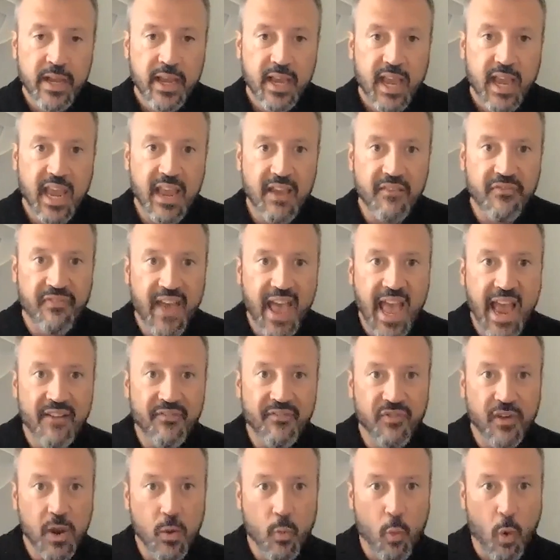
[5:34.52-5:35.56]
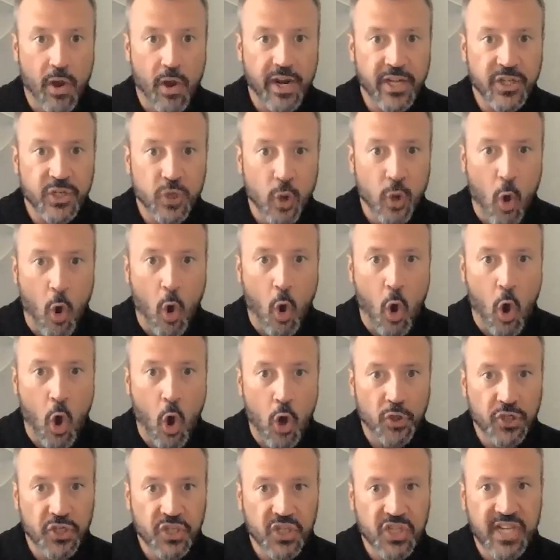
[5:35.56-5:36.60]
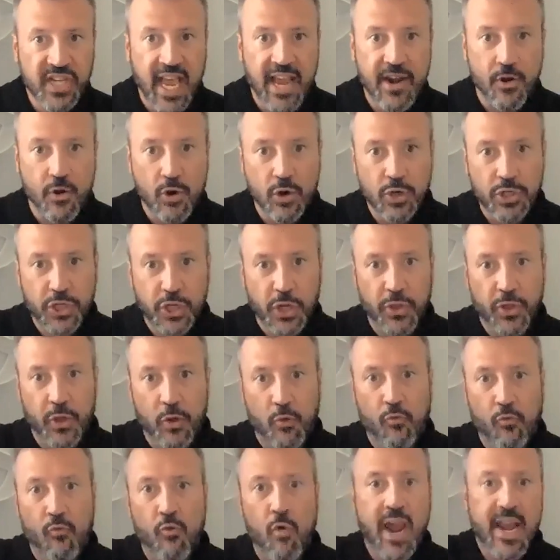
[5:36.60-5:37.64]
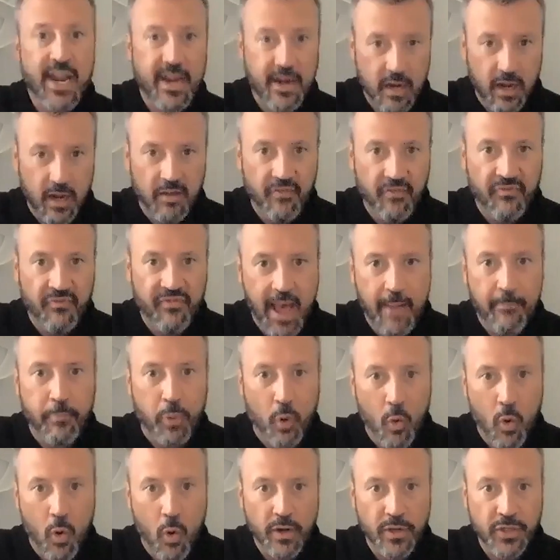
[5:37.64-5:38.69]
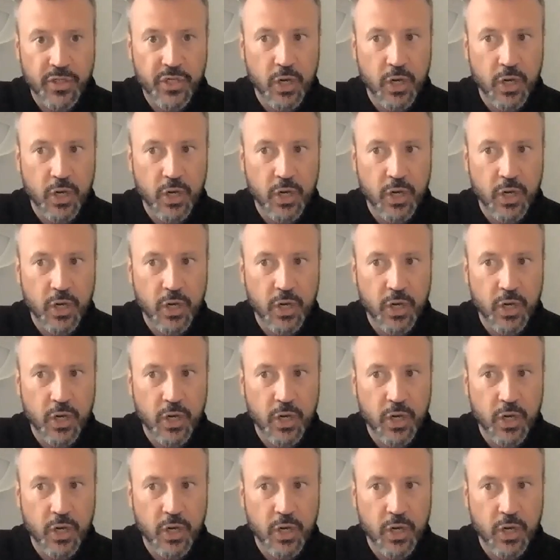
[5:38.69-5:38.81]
if everyone is all centered to the right of that board,